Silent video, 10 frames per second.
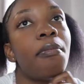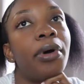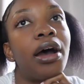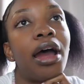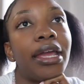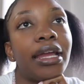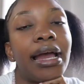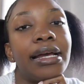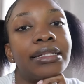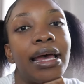But alright you
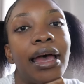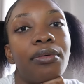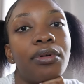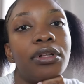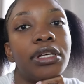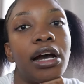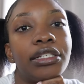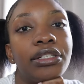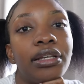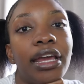guys, I will
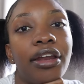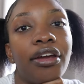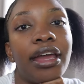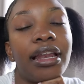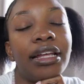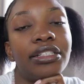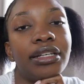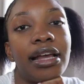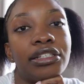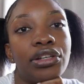talk to you later and let you
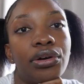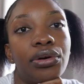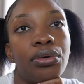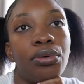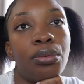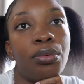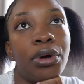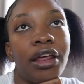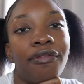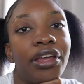guys know
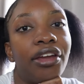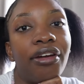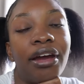what I figure